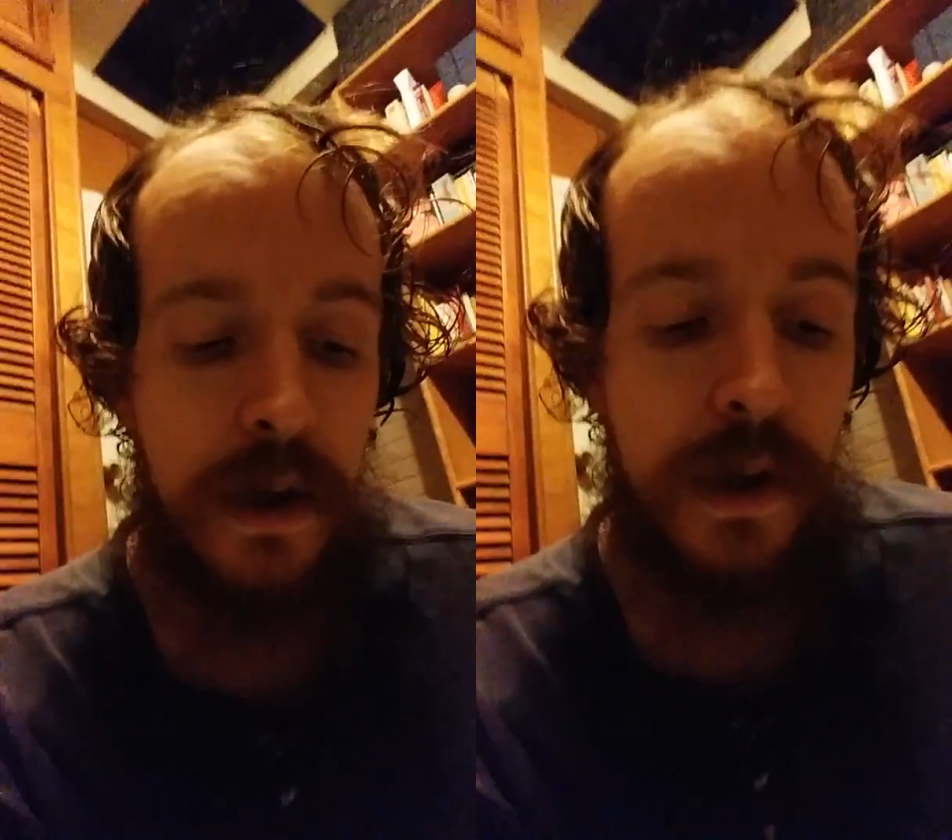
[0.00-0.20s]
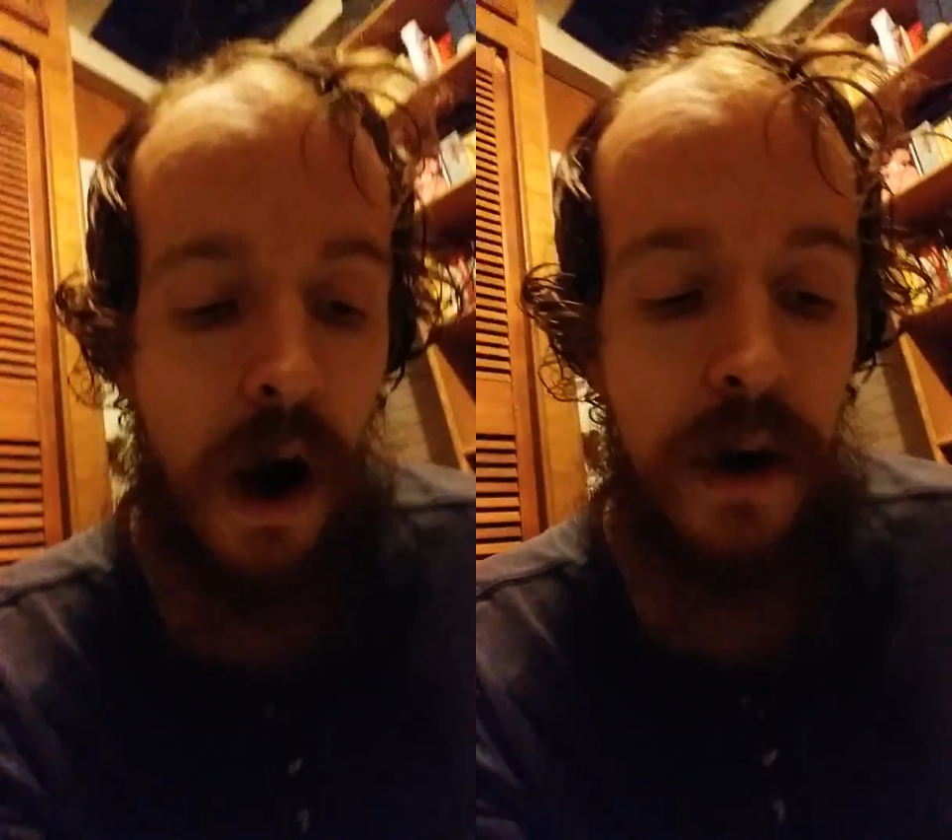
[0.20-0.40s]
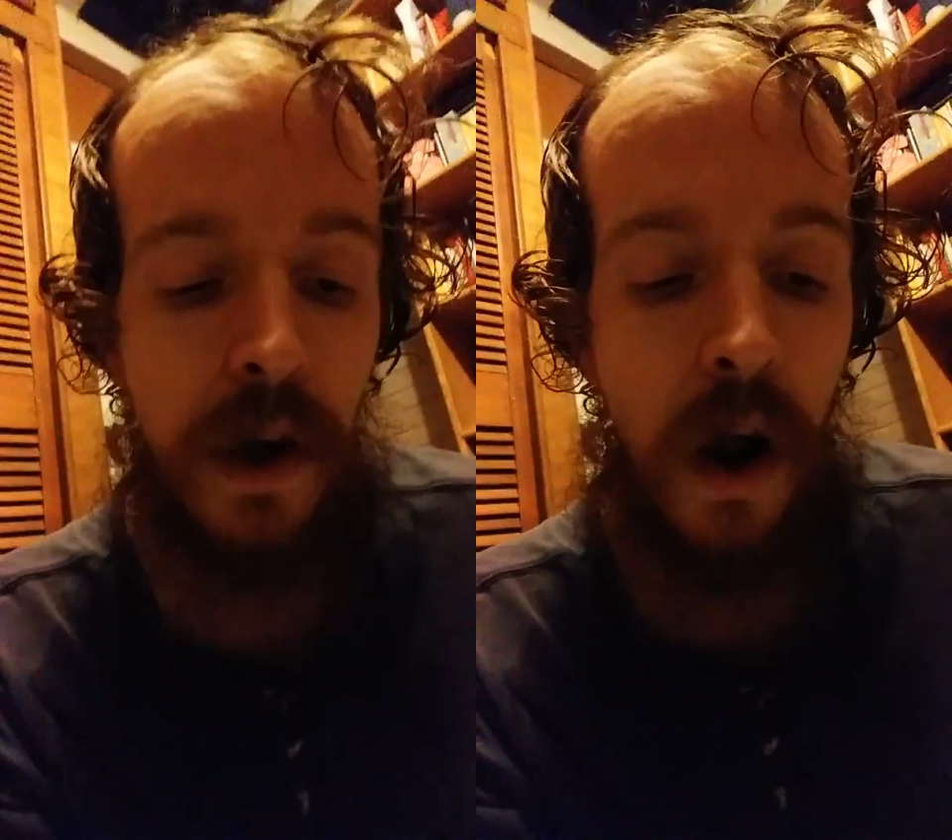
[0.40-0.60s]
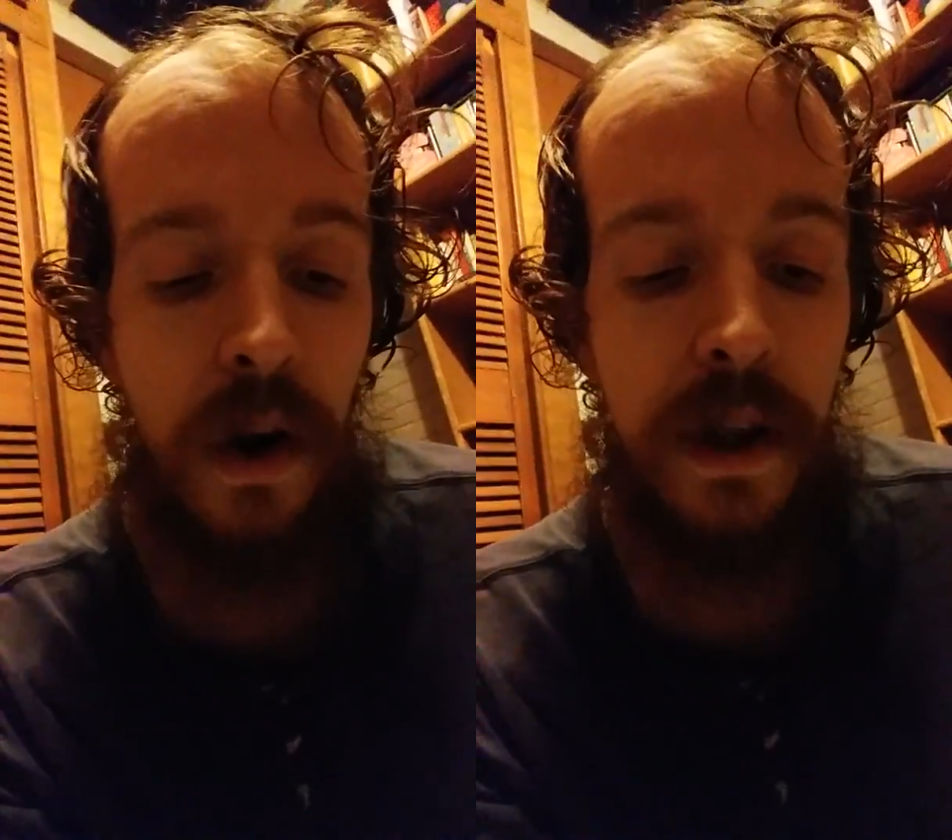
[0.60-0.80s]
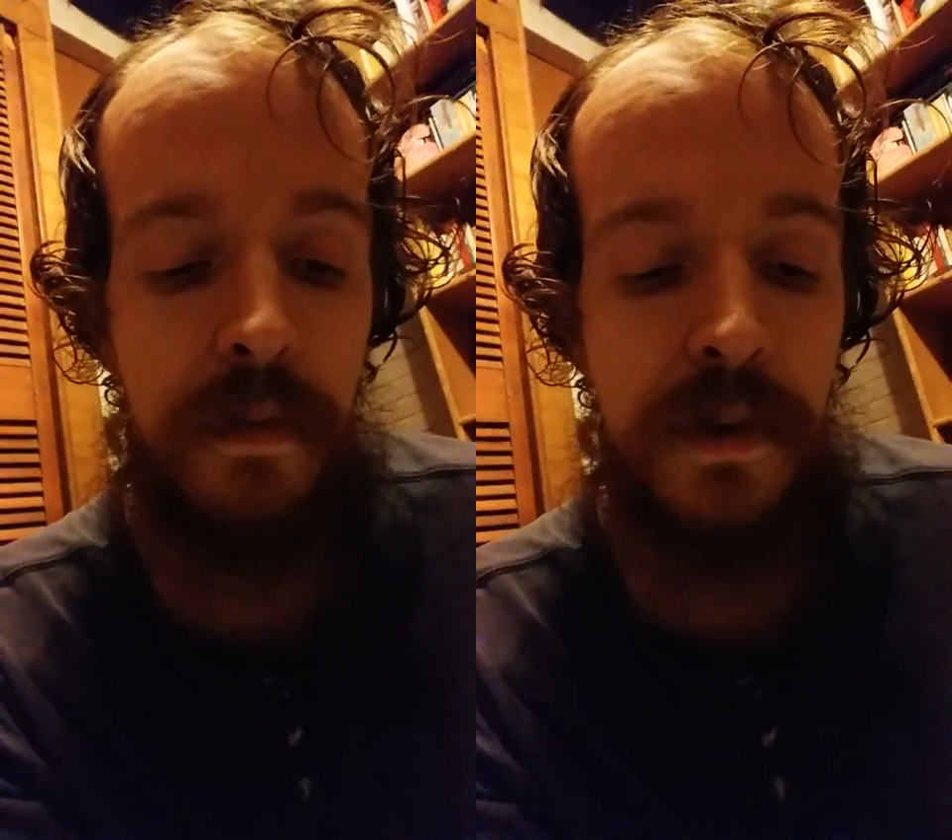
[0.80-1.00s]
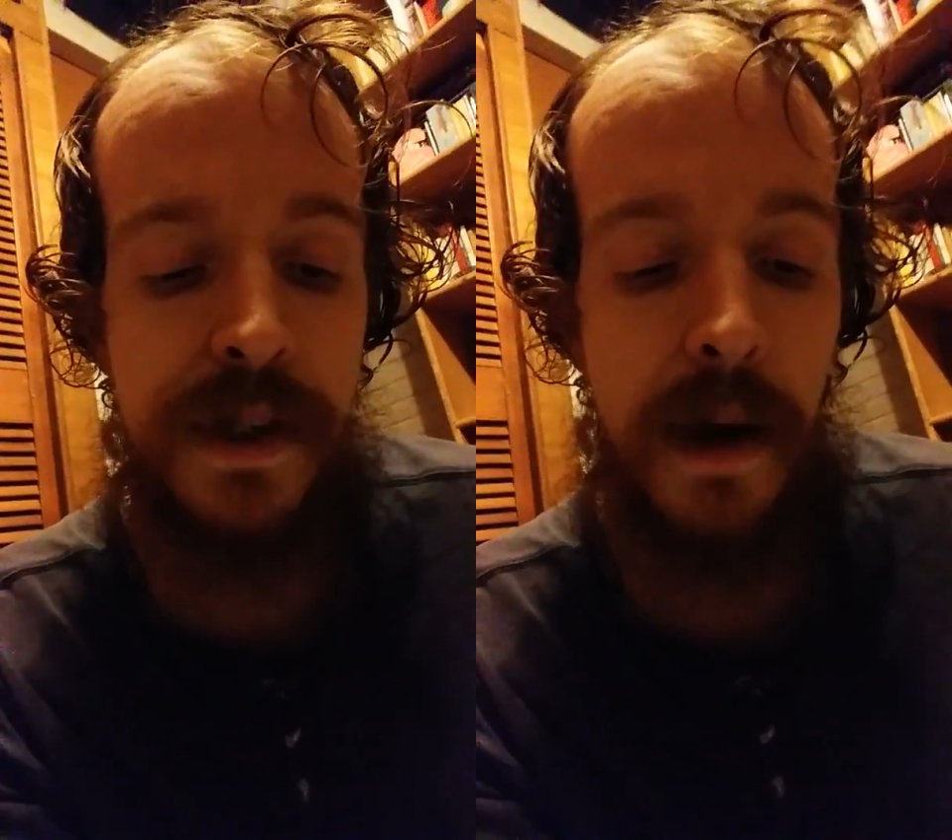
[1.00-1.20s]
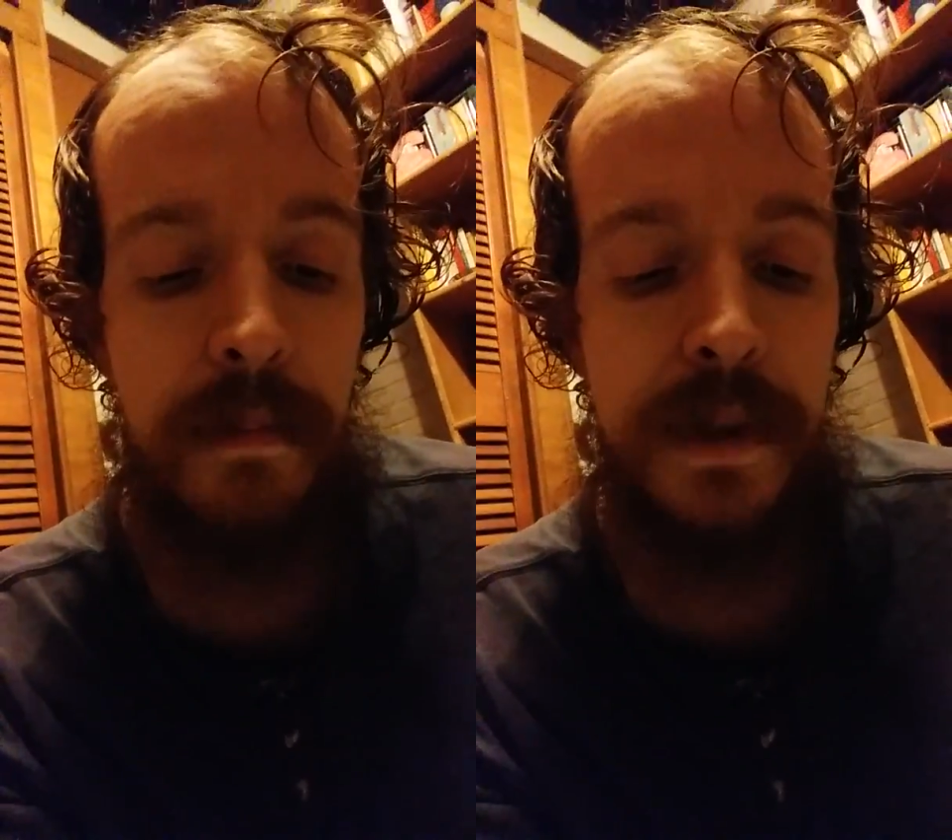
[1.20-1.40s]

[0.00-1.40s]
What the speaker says: God calling for some